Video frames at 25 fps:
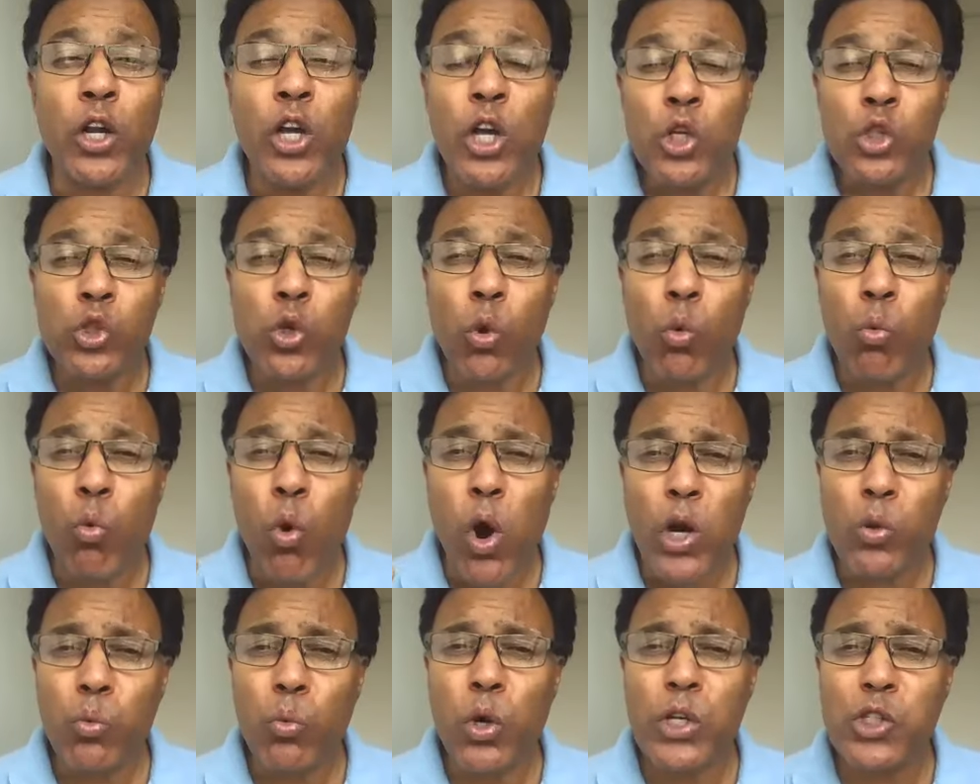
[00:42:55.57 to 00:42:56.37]
So,
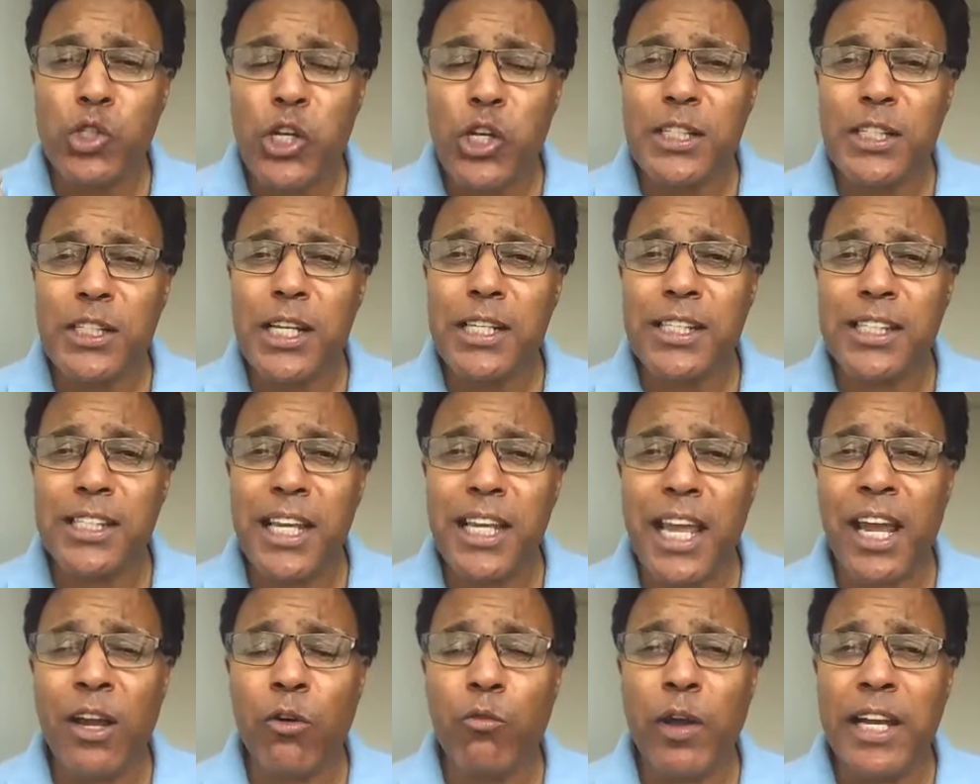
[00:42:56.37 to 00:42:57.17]
what was
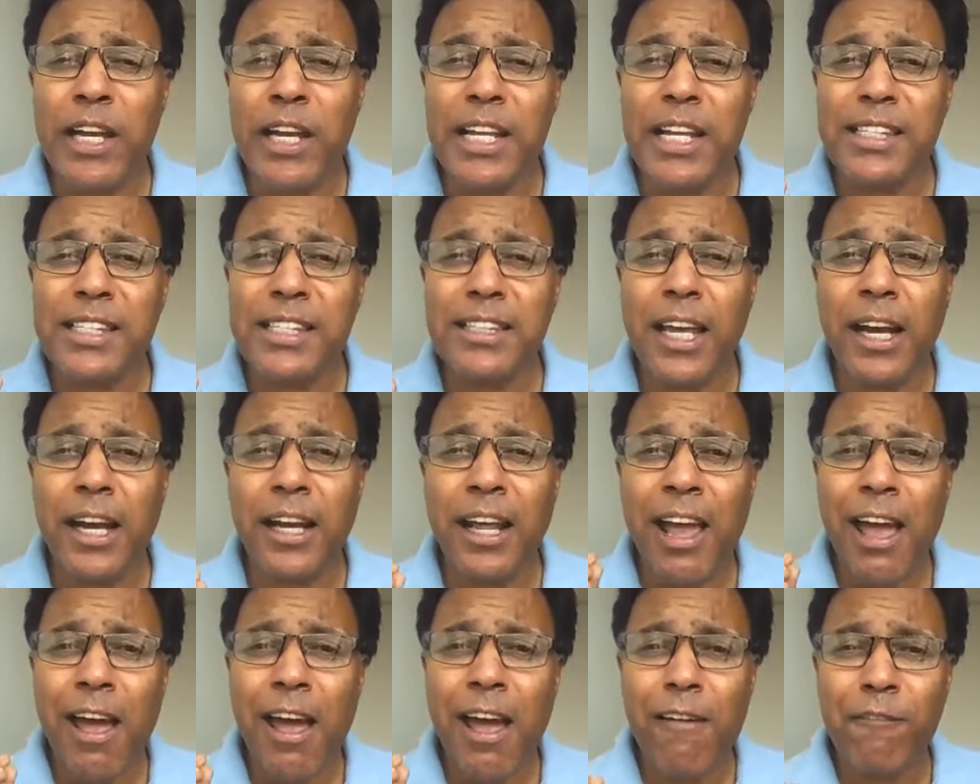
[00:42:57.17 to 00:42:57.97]
Jesus saying when he
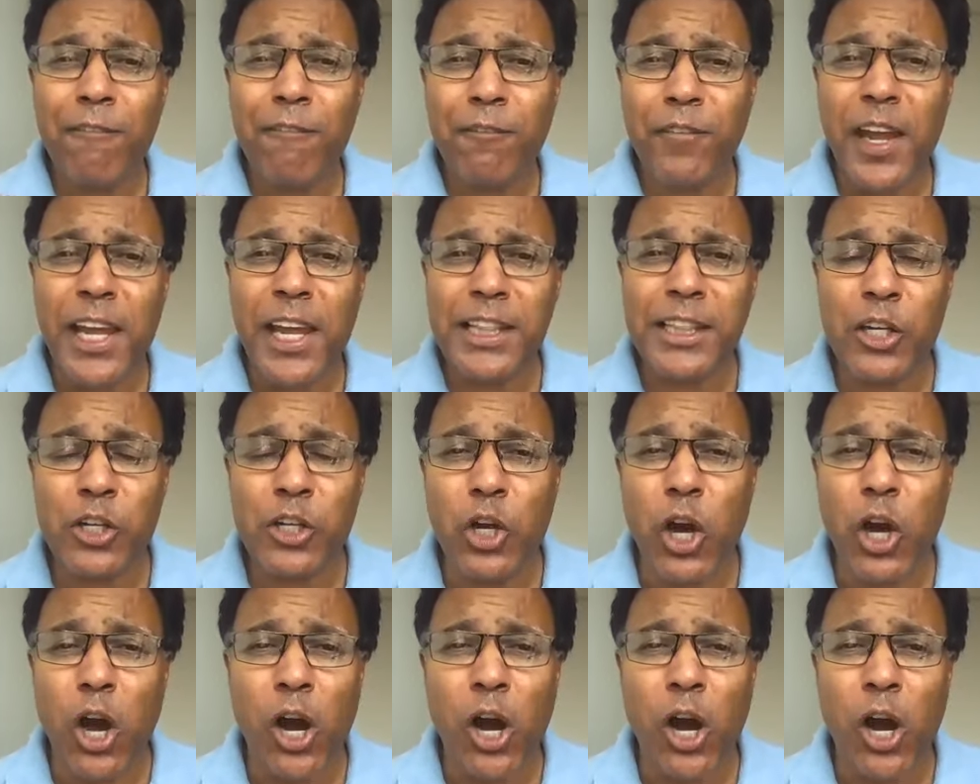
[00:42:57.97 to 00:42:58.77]
said, Have faith
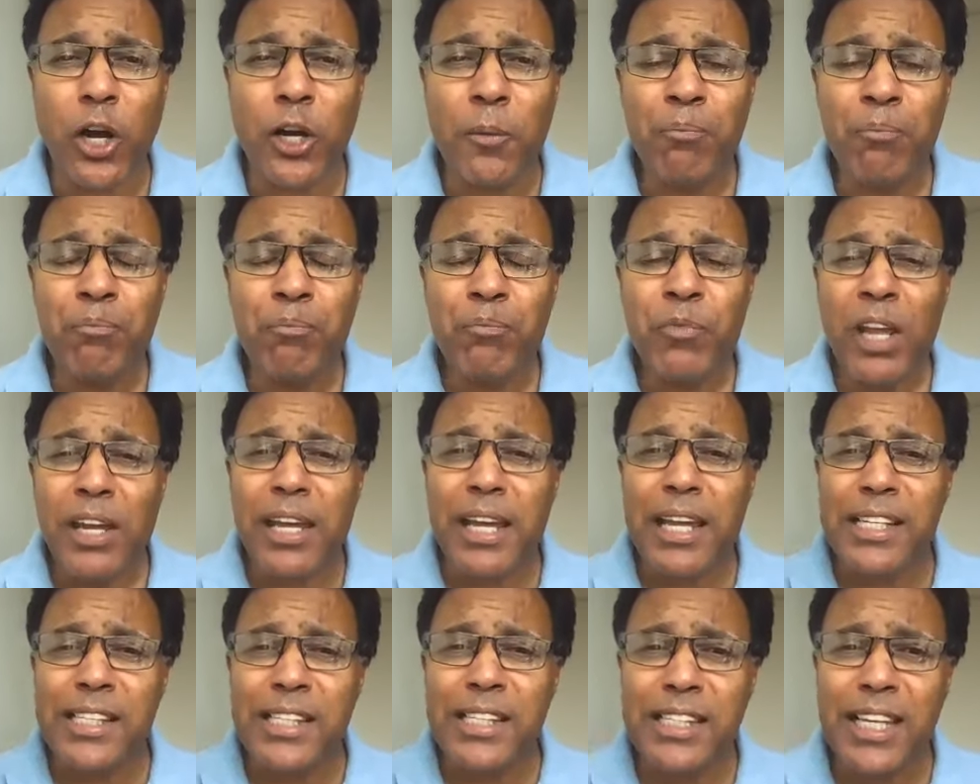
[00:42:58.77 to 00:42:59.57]
in God?
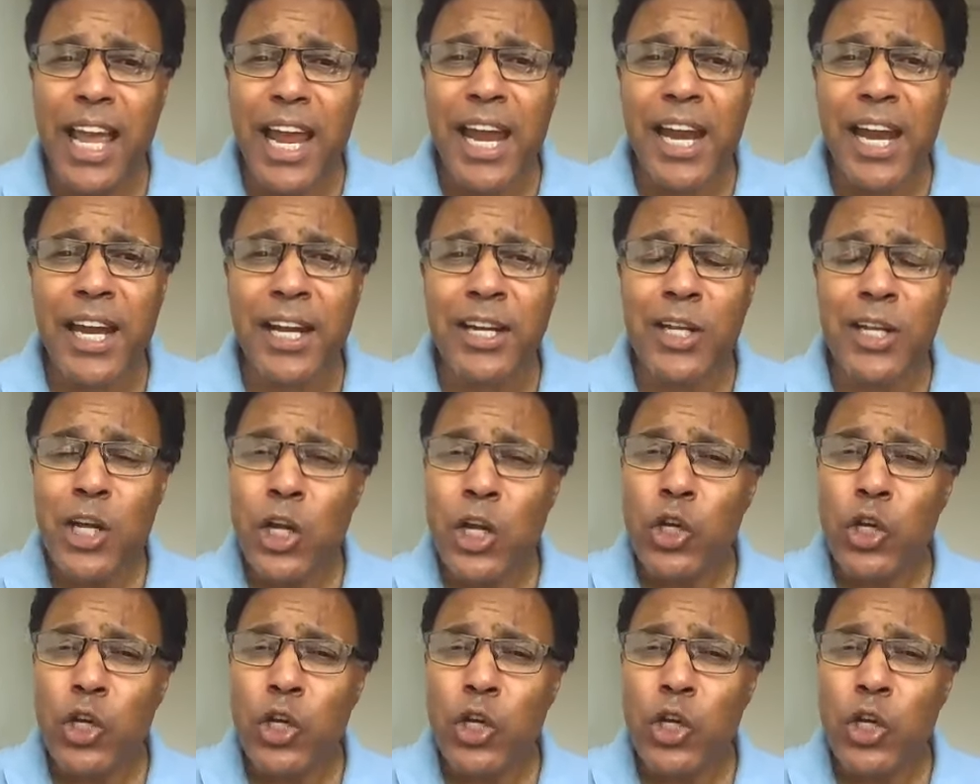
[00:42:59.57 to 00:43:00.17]
He said,